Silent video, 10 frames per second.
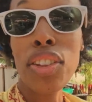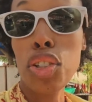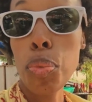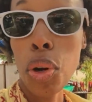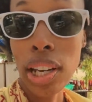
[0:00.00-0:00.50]

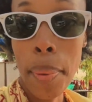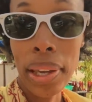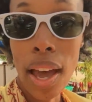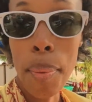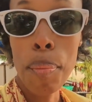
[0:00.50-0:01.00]
There's more
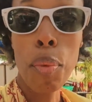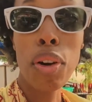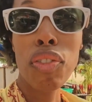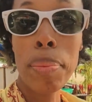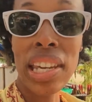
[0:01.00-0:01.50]
coming up,
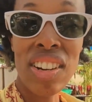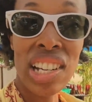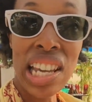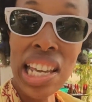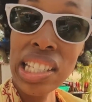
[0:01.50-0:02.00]
more from here
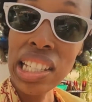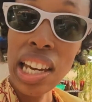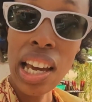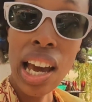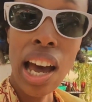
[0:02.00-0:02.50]
in
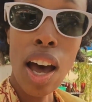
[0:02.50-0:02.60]
India.